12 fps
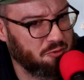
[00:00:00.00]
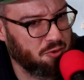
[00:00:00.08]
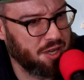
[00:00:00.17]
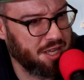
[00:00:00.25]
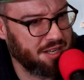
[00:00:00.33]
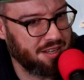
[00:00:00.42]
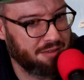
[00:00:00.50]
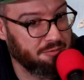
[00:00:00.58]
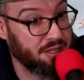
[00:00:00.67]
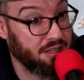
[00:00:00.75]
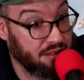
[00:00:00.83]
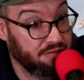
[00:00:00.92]
"What?" I'm
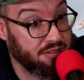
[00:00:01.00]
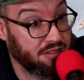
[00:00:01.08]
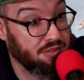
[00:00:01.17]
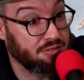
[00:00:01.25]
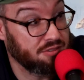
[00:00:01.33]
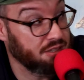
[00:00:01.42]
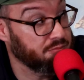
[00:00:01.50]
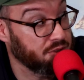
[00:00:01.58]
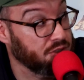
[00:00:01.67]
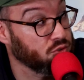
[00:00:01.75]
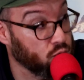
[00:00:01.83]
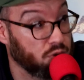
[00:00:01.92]
like, "I videotaped
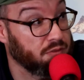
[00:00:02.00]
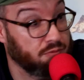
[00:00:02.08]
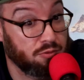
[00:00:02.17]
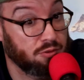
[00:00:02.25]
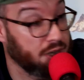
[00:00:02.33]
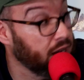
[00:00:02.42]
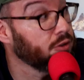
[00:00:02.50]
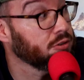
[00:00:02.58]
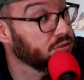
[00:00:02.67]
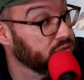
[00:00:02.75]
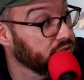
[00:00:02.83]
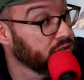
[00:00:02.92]
all 24
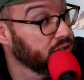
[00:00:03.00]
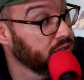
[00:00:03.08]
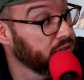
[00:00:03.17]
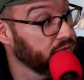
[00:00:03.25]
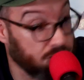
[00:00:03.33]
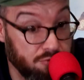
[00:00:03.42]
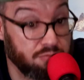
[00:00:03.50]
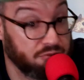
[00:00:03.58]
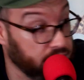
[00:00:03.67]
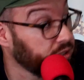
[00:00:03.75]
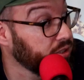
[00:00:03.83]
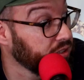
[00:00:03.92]
hours from
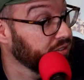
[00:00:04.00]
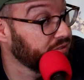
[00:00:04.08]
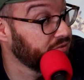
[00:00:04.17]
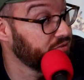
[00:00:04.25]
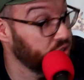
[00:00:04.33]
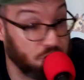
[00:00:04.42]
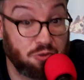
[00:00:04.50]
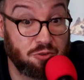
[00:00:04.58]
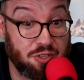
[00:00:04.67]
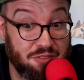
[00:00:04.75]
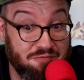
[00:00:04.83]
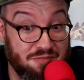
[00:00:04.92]
fucking 2
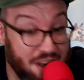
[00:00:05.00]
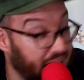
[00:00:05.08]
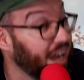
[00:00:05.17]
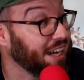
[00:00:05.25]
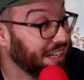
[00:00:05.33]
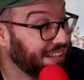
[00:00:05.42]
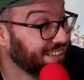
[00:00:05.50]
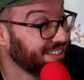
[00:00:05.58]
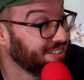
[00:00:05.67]
to 9.